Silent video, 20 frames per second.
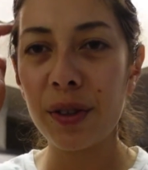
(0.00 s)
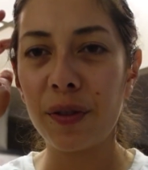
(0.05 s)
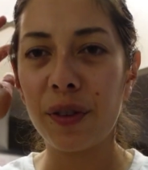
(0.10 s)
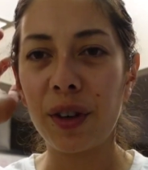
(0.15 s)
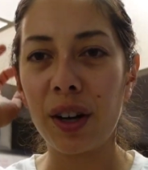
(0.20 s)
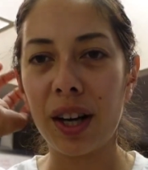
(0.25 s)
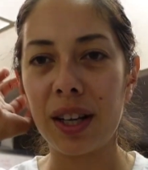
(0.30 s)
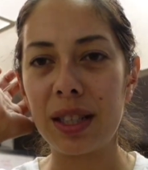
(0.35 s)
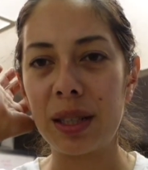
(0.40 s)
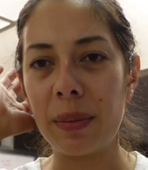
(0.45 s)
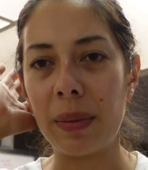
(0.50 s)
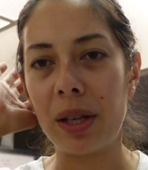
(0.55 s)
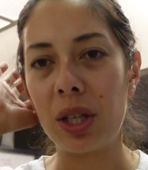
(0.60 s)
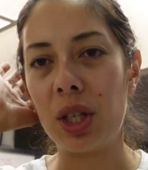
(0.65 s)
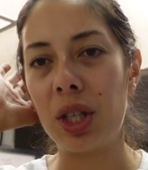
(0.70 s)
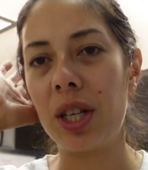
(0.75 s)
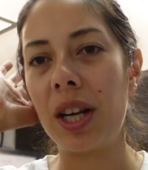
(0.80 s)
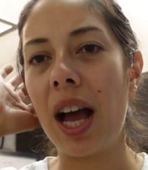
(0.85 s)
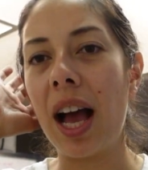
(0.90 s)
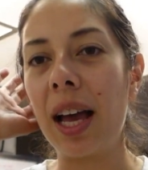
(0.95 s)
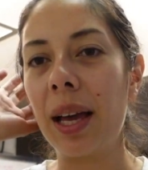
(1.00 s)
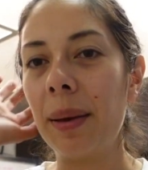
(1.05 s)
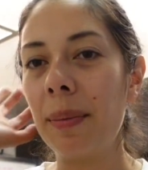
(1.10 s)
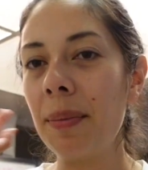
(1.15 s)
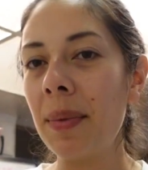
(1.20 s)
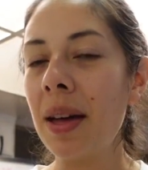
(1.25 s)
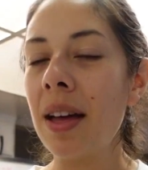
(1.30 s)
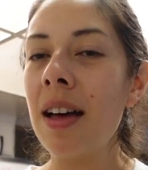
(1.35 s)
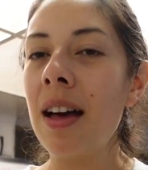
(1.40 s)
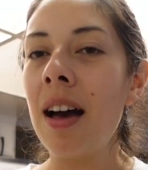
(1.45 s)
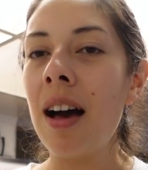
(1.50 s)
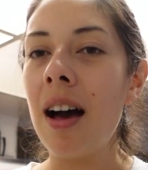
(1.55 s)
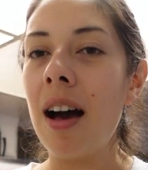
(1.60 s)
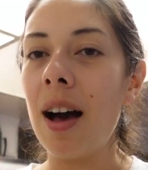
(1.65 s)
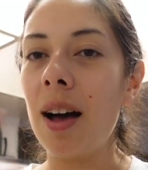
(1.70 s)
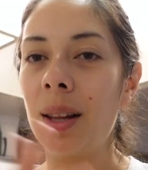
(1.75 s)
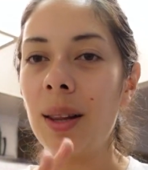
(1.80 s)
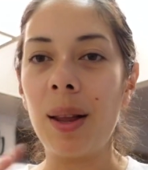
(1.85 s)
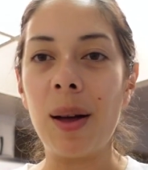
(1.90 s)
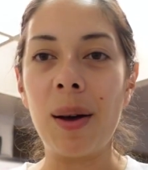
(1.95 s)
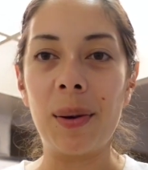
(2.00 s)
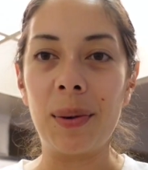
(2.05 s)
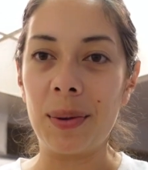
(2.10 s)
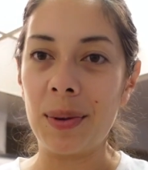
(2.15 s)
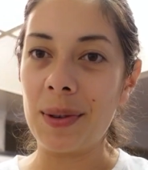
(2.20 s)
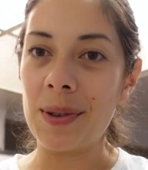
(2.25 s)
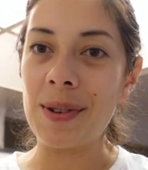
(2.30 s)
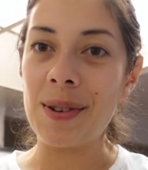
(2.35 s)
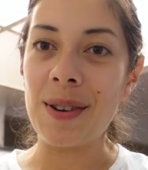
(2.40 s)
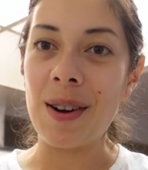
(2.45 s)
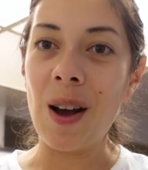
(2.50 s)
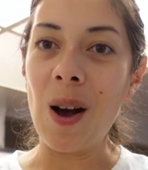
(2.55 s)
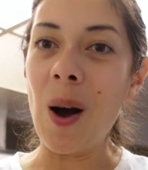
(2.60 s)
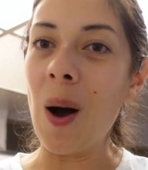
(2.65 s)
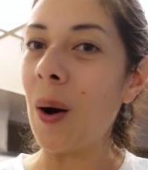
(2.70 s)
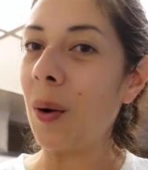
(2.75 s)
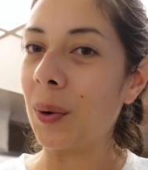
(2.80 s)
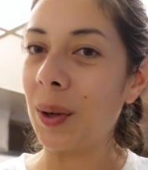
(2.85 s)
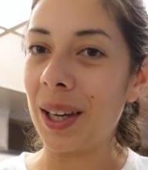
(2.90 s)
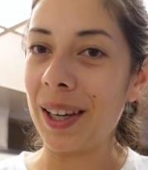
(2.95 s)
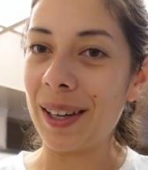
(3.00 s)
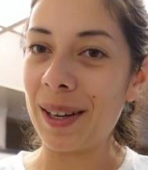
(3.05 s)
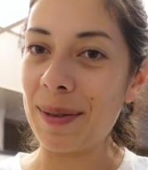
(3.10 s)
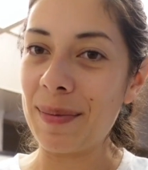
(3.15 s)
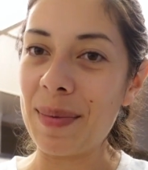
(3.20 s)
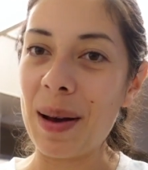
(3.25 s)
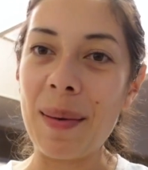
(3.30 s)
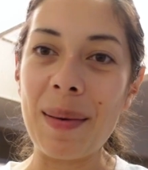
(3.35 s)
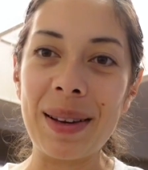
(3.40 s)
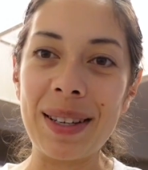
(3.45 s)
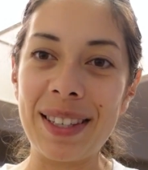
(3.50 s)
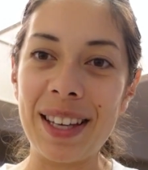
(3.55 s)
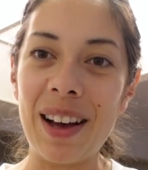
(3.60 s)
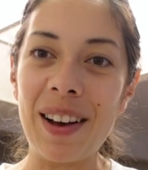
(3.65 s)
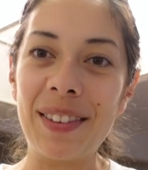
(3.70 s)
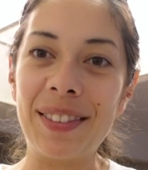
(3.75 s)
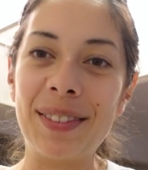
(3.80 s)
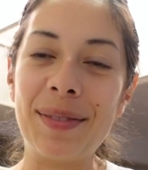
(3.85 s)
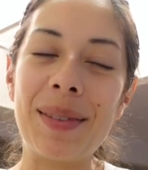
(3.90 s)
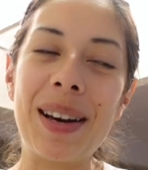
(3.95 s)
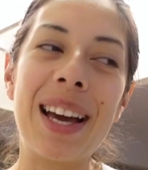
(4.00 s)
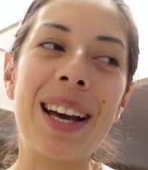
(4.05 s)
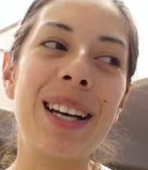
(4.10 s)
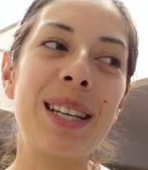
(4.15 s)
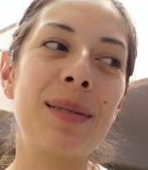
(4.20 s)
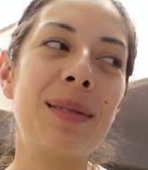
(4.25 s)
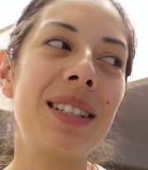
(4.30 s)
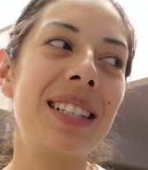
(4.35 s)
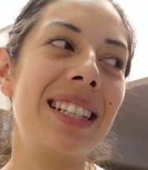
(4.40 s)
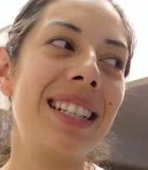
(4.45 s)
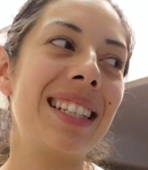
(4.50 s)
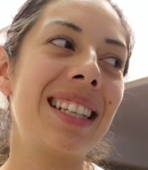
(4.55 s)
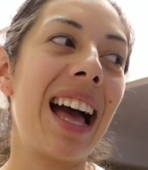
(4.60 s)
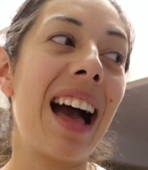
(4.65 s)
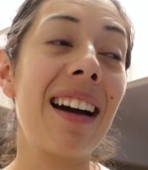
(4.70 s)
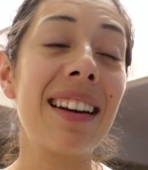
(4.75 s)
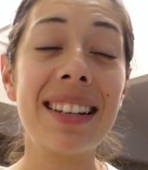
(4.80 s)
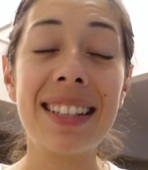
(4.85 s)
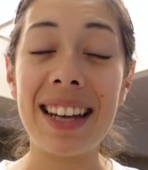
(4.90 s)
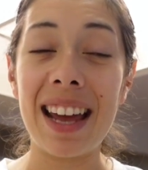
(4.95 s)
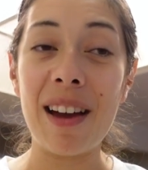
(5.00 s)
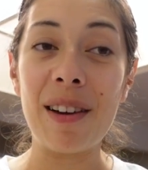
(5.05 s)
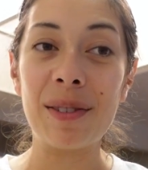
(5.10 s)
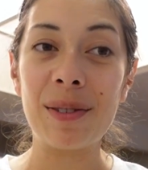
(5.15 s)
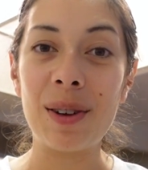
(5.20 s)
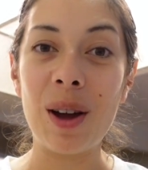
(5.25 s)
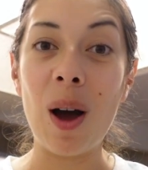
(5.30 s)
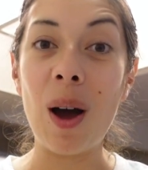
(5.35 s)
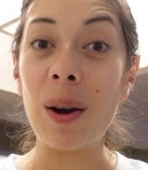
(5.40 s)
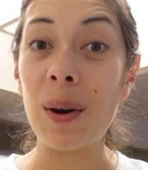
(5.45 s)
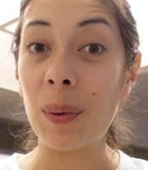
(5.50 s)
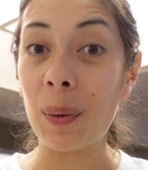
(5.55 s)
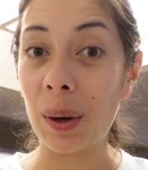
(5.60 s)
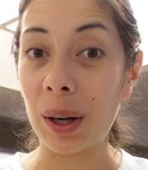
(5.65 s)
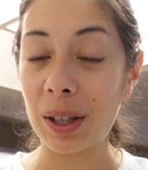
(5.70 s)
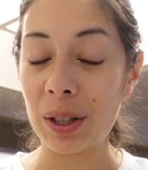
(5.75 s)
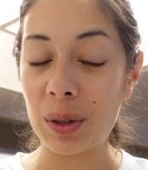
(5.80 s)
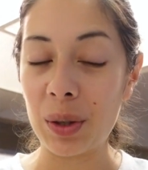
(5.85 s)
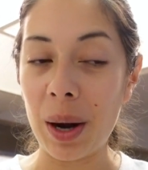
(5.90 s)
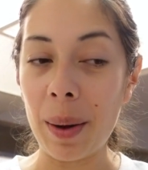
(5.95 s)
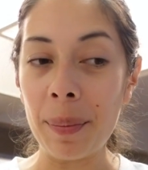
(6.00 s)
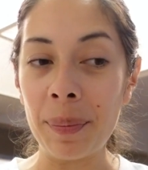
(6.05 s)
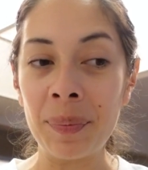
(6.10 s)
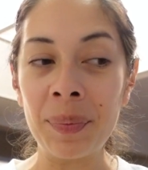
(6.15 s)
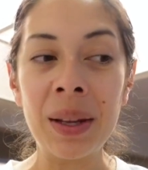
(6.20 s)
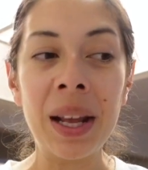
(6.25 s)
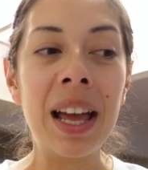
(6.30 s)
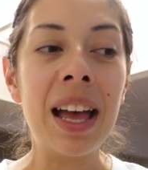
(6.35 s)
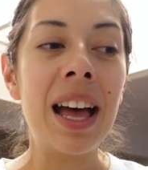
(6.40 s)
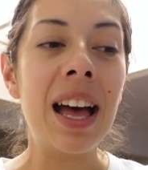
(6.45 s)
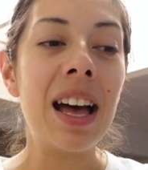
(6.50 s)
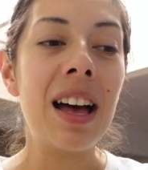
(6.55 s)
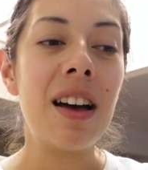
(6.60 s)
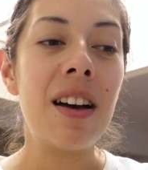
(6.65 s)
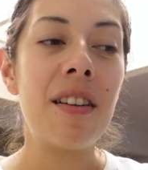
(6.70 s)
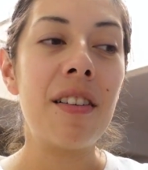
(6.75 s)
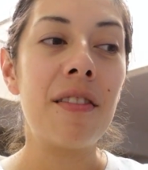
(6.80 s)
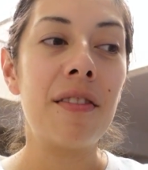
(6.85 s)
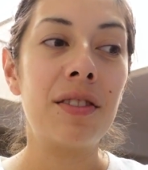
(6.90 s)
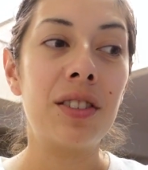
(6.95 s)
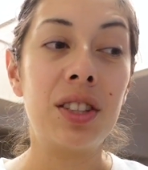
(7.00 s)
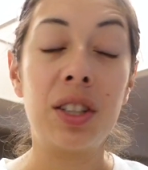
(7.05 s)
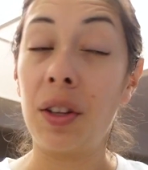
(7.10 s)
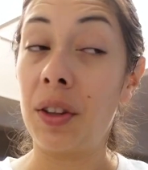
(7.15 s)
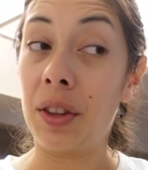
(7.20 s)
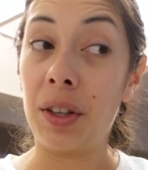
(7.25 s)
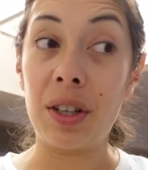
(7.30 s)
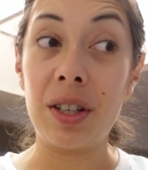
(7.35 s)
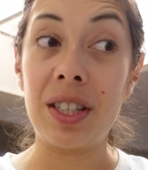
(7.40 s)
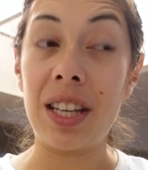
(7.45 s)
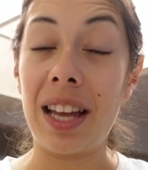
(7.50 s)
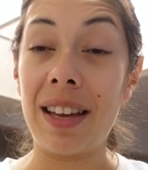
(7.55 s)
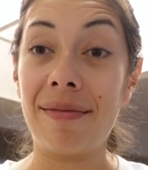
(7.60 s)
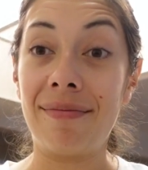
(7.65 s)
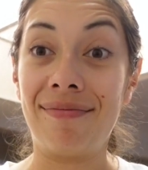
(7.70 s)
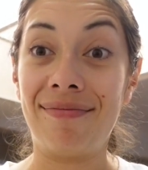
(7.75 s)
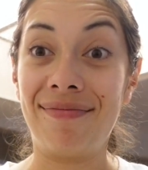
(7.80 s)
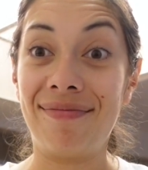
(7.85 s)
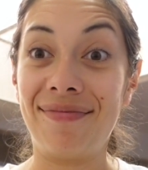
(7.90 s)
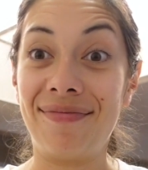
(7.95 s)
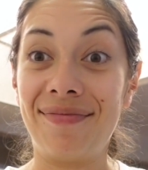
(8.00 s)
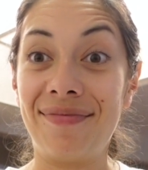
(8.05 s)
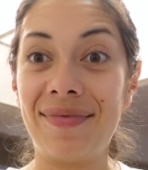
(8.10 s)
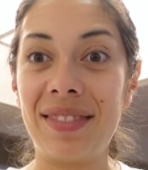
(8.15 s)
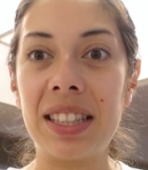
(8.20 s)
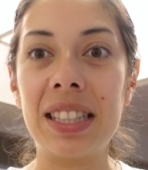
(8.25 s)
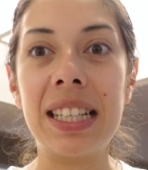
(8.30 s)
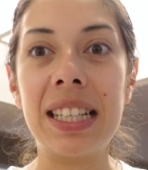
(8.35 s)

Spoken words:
forgot to mention I'm alone all week by myself. My husband is out of town on a work trip till Thursday, and